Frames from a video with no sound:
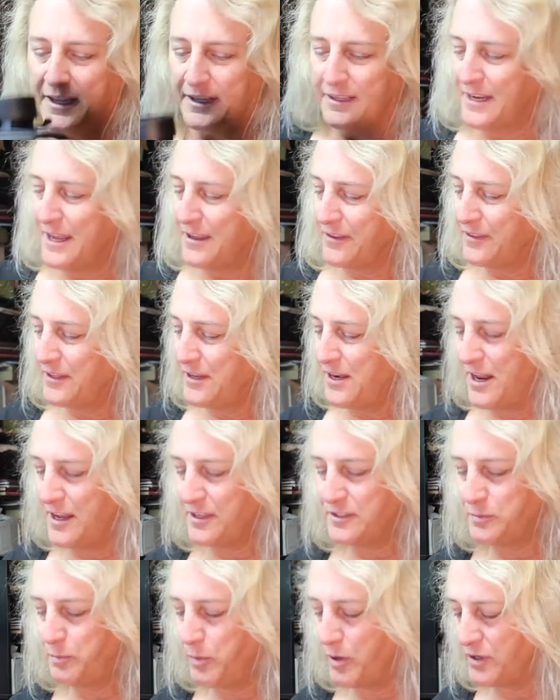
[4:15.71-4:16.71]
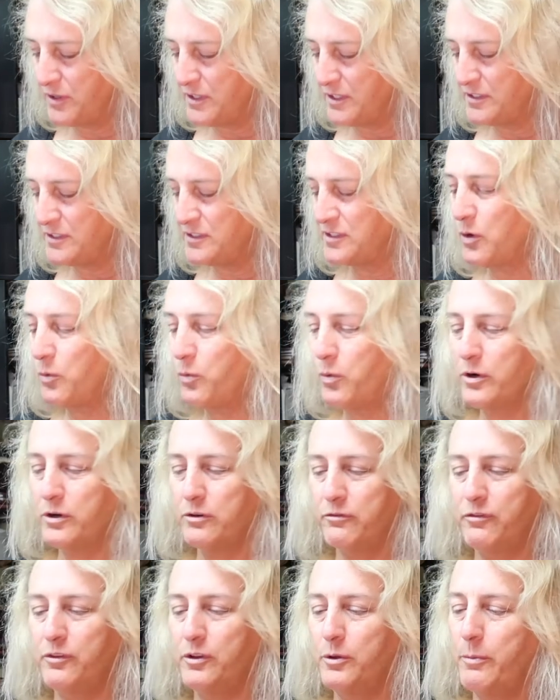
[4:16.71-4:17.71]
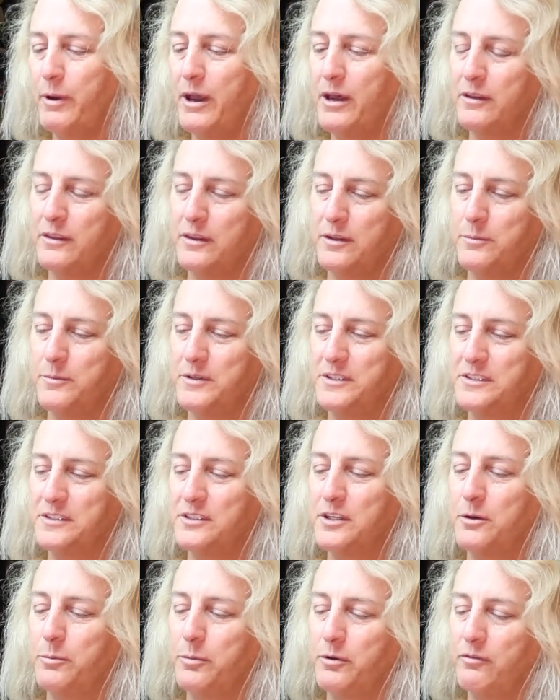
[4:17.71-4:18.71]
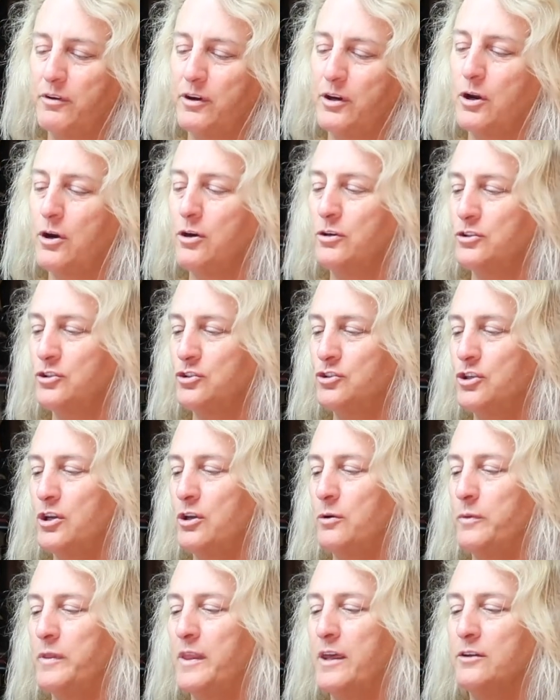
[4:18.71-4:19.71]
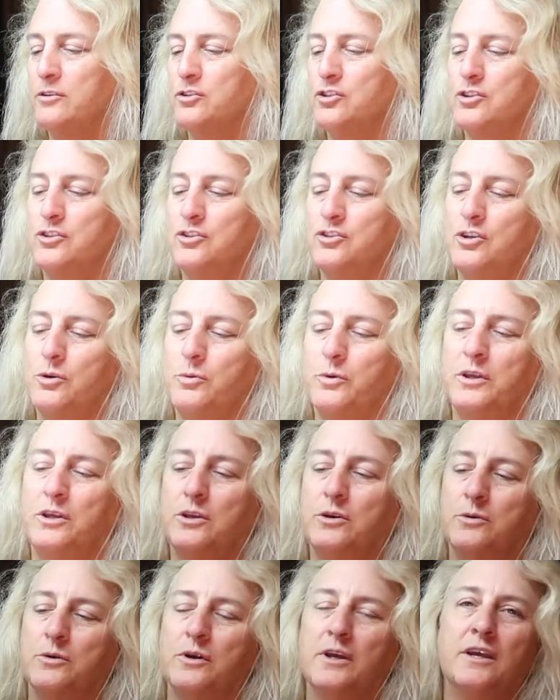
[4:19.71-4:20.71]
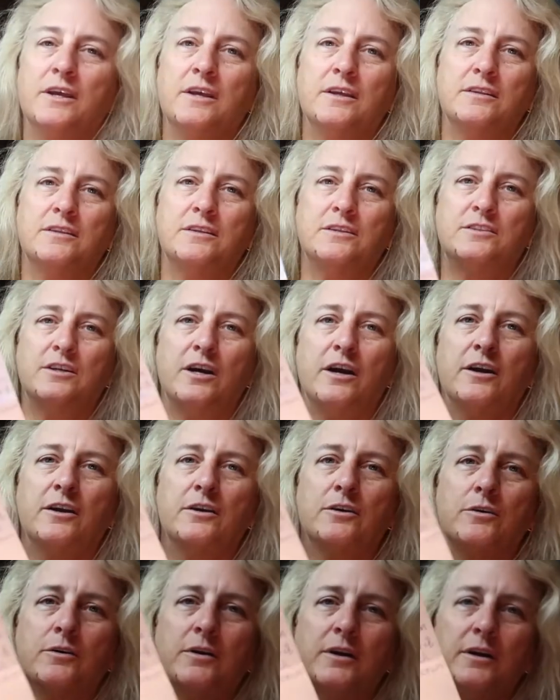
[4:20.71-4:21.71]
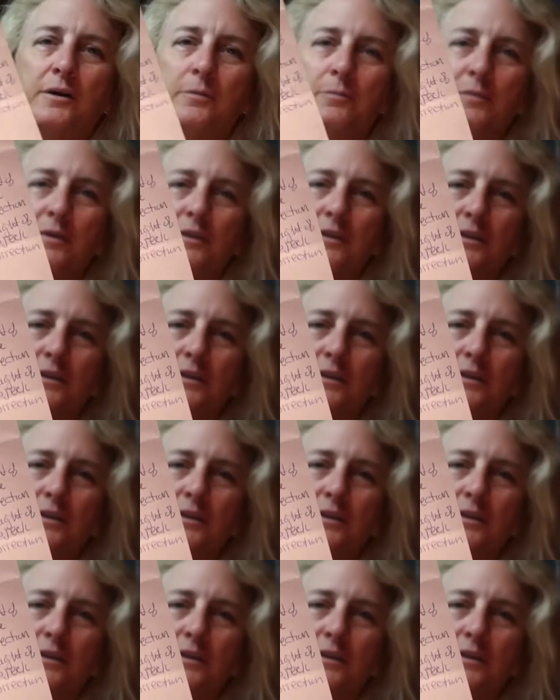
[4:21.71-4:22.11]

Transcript: Now, the next part that's so wonderful about them, it's going to be very hard to show you without just showing you the diagram.